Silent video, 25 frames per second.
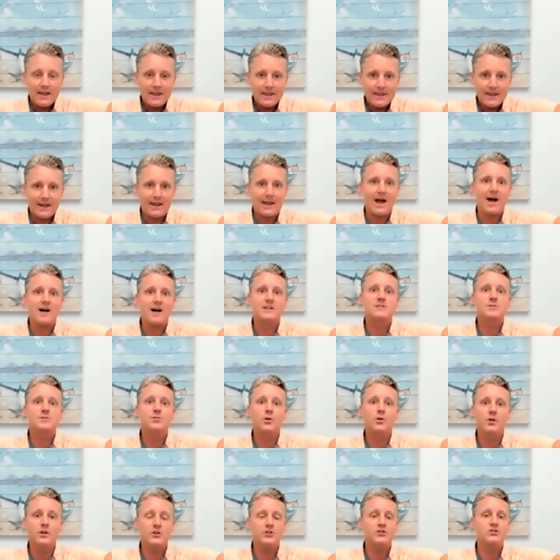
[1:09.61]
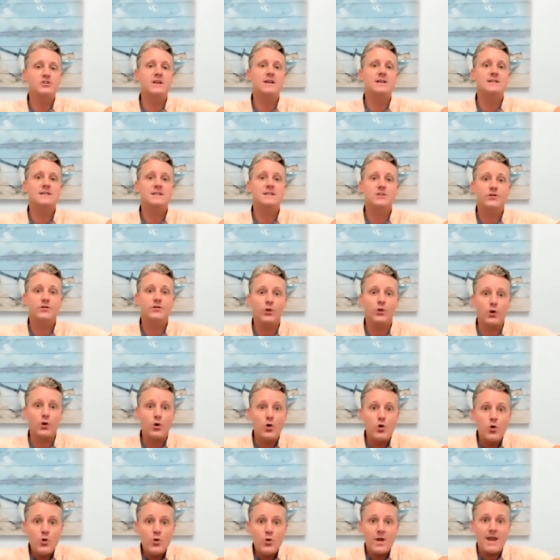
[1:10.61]
the gospel and Jesus for
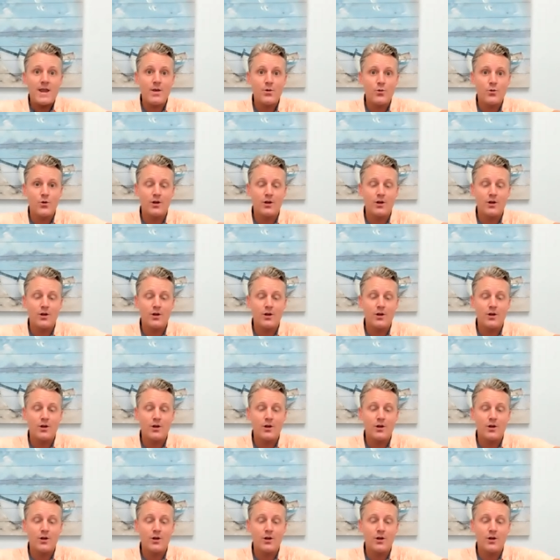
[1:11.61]
who he